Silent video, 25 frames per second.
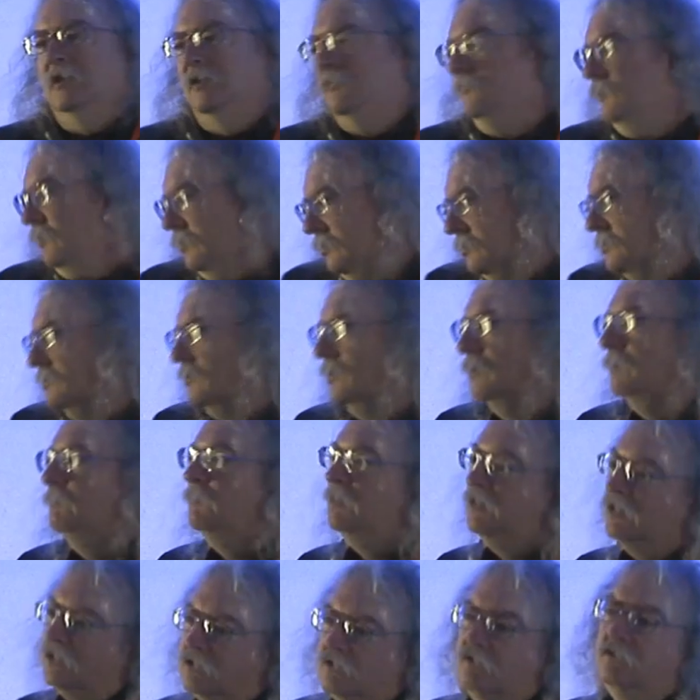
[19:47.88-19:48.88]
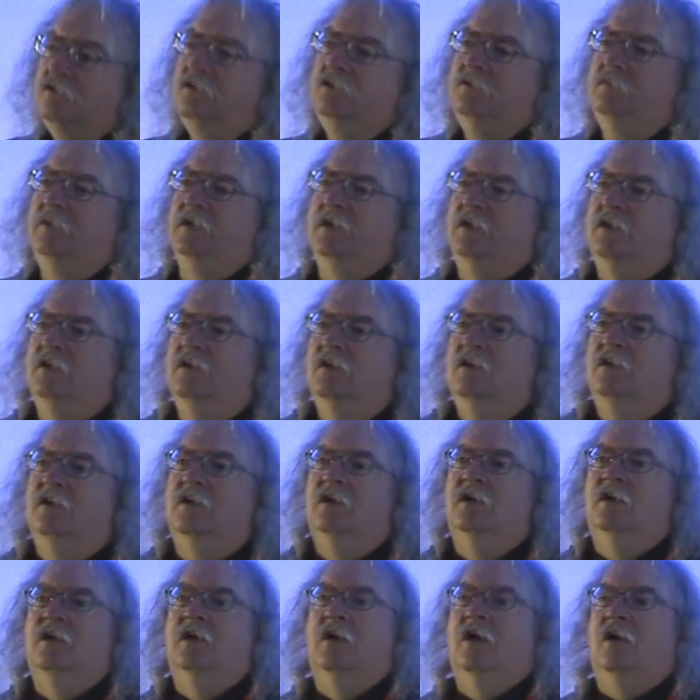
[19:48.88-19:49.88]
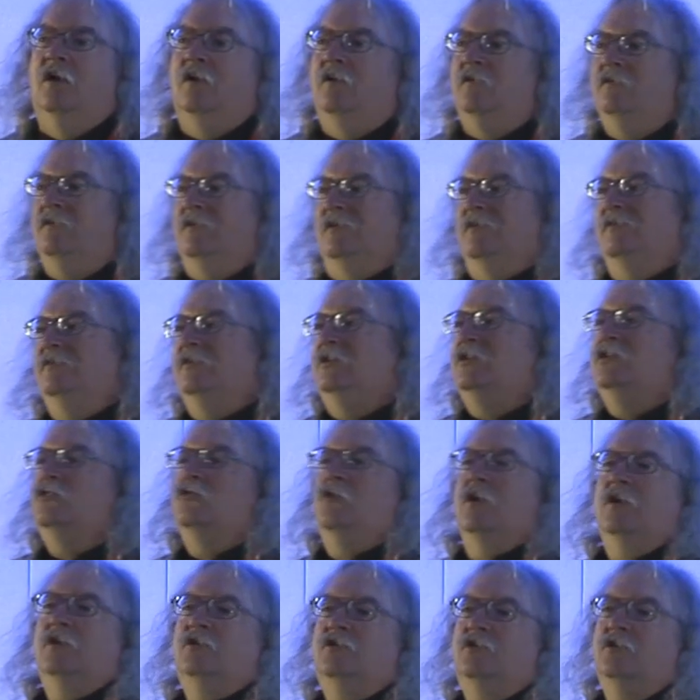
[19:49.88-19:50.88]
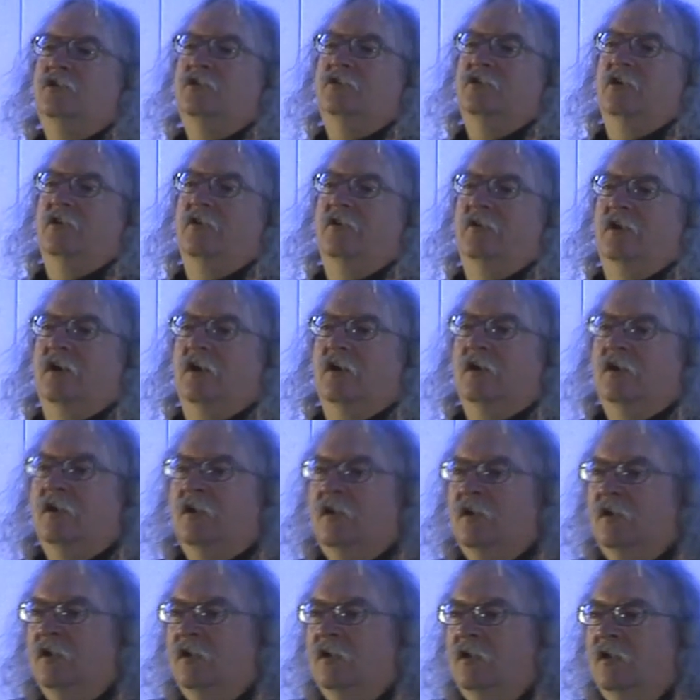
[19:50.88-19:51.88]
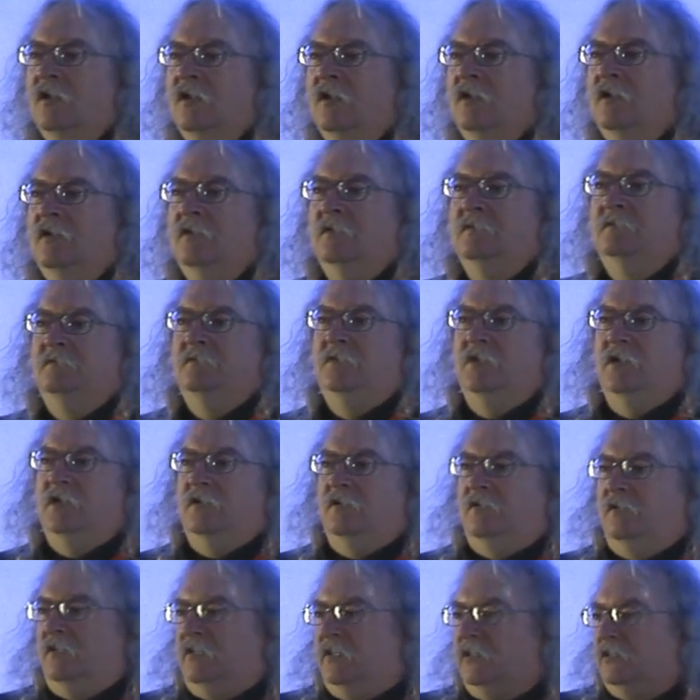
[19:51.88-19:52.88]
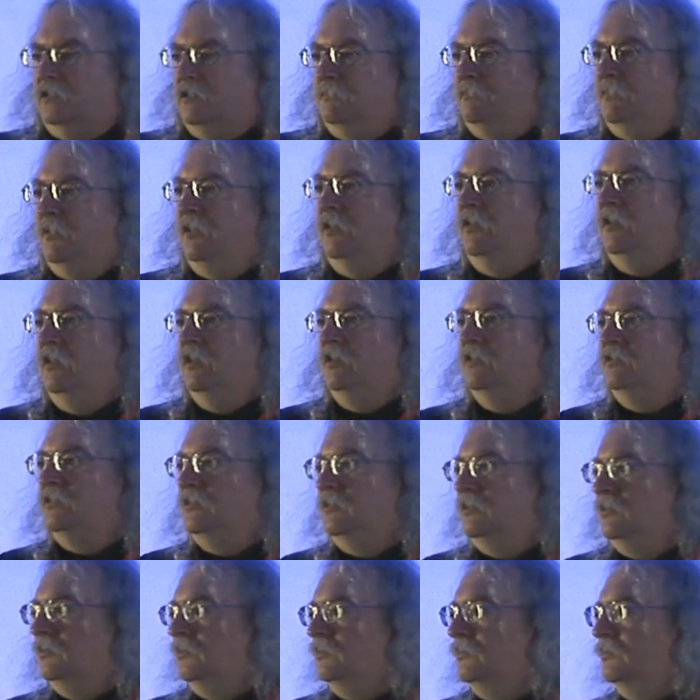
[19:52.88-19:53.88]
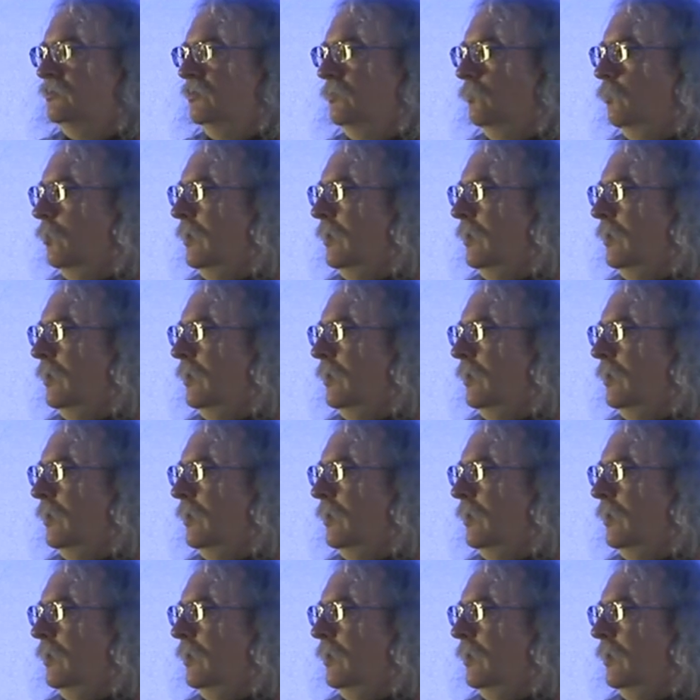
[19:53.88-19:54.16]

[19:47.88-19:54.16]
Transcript: obviously, but it could be. All the structures are there. The experiences, the